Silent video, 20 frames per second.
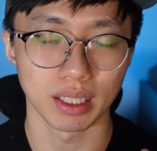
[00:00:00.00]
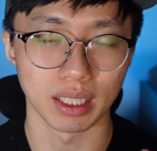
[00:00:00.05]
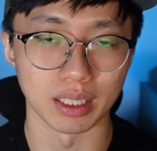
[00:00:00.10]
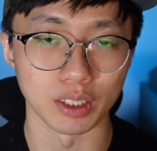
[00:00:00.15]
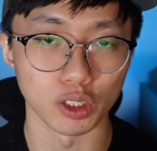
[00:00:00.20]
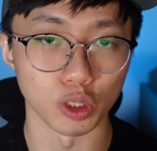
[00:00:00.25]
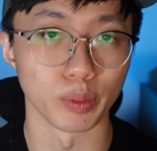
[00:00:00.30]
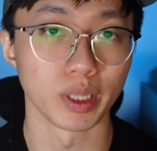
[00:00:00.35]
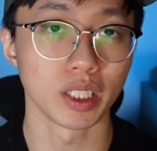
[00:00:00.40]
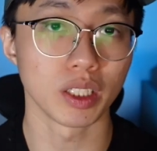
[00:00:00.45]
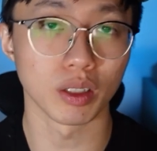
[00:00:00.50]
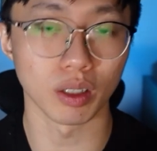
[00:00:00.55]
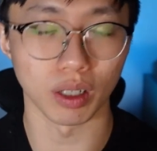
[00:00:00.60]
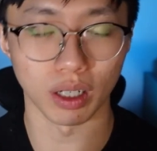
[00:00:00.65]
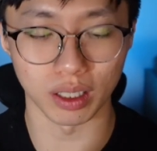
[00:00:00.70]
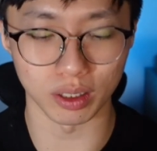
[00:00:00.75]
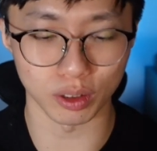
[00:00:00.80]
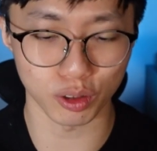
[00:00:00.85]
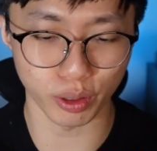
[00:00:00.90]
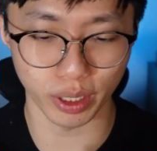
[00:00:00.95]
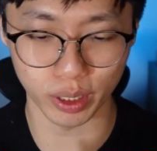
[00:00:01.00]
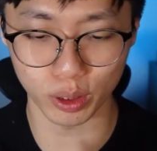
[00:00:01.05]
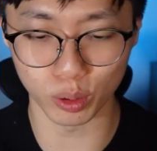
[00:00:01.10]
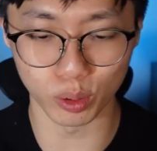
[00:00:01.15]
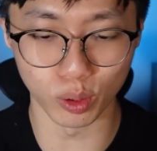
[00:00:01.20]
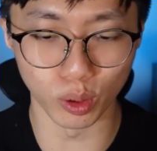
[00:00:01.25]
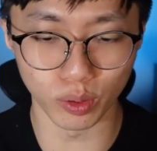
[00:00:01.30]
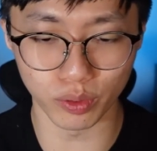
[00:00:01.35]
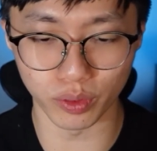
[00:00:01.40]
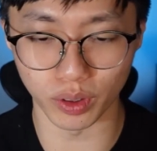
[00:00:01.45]
Assuming you are trying to
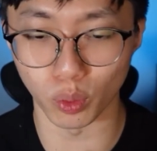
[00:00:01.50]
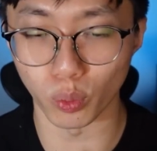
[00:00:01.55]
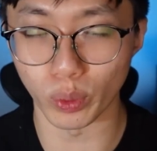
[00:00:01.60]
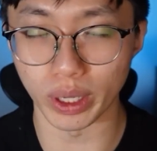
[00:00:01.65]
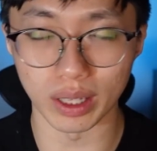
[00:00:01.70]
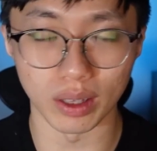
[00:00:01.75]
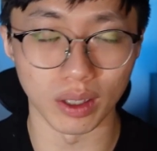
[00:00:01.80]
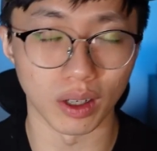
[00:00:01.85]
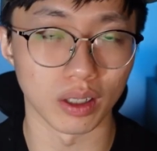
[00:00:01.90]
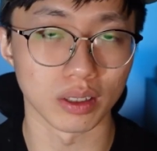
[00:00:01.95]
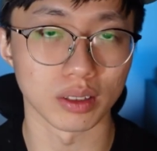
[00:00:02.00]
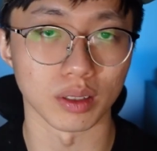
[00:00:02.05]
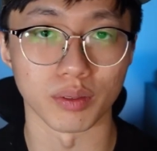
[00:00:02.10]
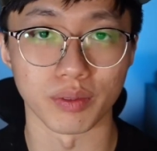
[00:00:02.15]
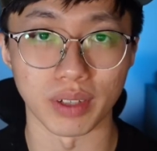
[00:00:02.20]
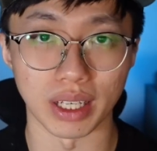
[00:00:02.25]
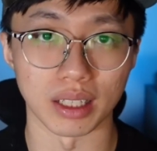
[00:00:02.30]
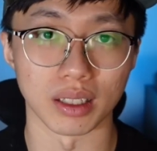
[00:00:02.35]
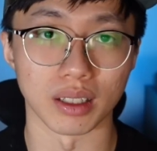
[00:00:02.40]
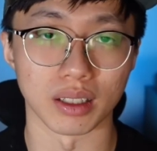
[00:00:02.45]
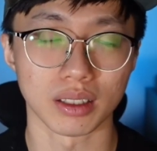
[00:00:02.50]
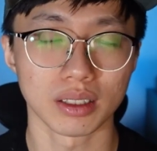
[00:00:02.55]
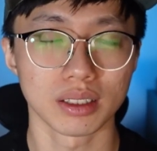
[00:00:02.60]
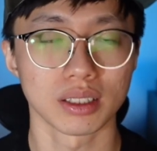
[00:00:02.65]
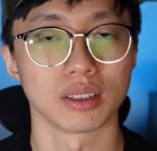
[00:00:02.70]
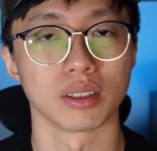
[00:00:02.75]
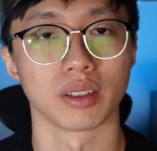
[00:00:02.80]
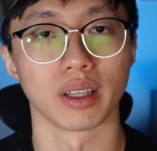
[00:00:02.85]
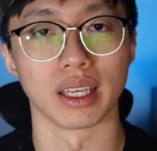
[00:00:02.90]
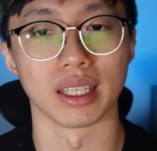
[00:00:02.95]
go for weight loss or fat
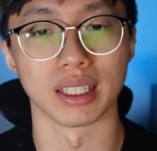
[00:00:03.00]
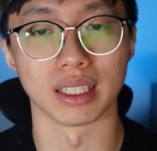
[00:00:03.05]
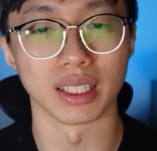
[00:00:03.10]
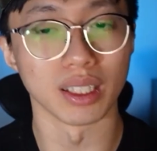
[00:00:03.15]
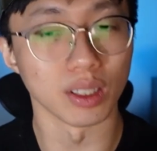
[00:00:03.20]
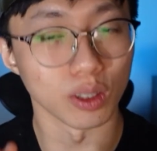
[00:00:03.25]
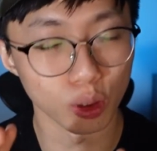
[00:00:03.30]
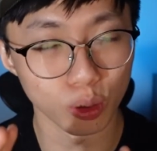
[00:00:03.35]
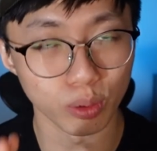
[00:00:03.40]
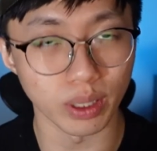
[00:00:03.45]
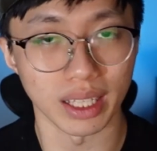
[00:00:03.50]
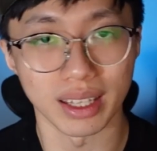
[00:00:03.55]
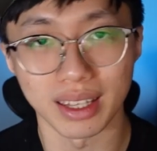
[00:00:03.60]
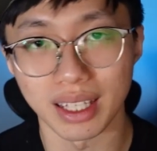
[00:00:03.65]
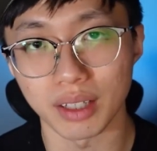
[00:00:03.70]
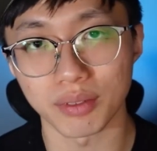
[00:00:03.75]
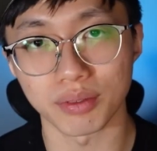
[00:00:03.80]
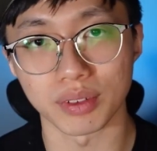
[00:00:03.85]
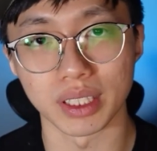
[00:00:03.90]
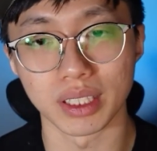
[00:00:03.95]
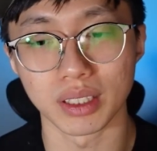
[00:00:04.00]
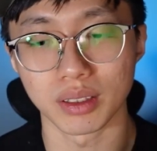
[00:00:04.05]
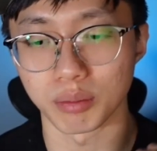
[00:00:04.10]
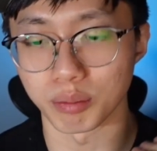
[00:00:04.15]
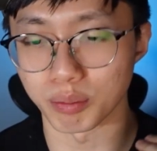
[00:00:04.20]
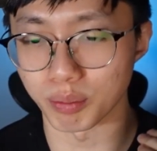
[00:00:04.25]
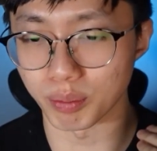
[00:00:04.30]
loss, okay, you can definitely